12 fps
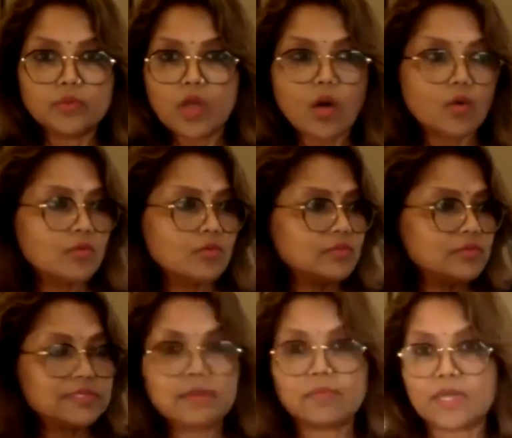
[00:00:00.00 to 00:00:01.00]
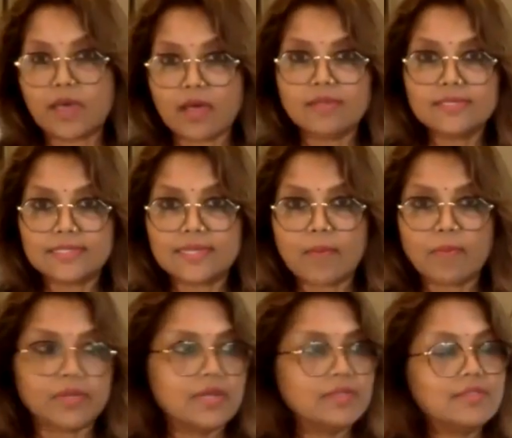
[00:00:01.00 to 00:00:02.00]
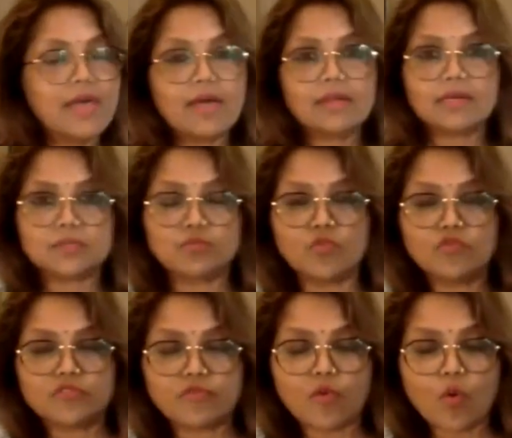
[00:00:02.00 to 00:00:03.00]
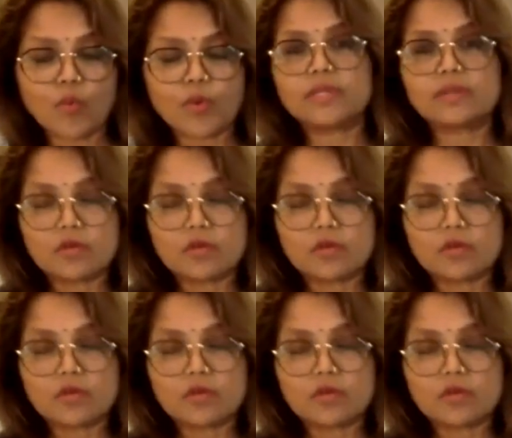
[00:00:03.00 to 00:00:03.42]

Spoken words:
No, something else has happened and that has moved forward and now